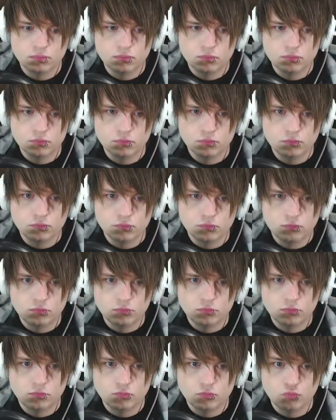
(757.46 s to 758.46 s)

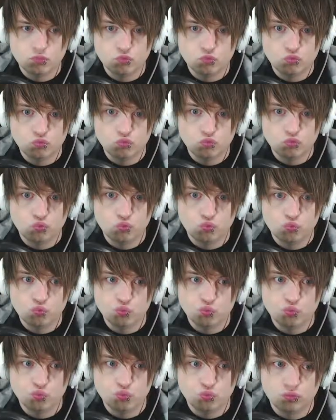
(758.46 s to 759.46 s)

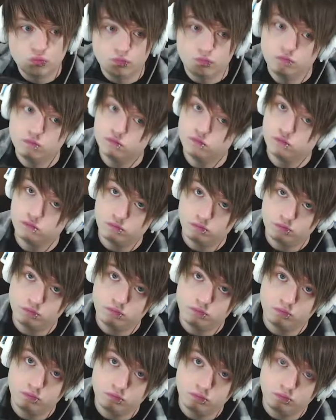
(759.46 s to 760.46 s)

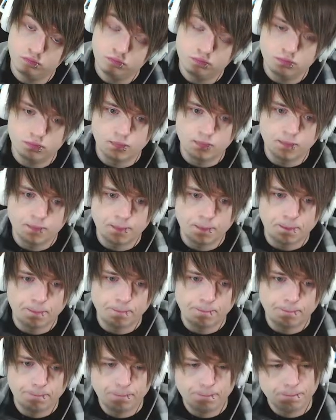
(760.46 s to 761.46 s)

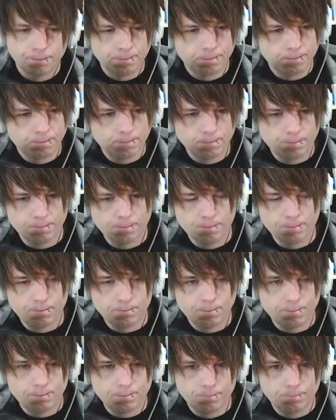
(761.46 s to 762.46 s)

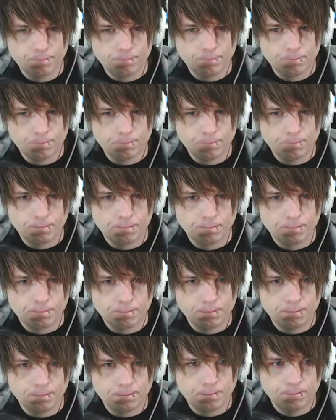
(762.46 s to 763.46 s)

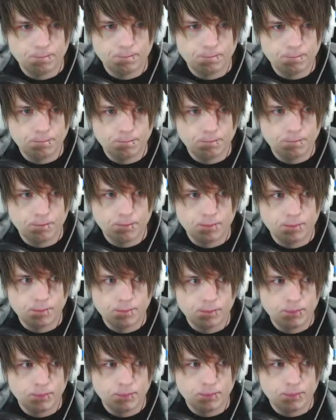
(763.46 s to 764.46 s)

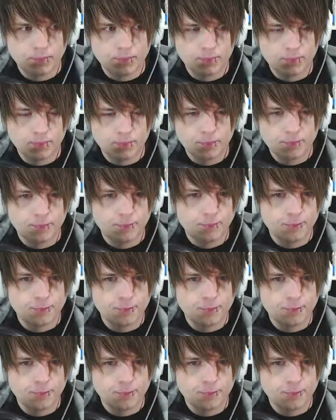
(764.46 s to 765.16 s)
(no one is talking)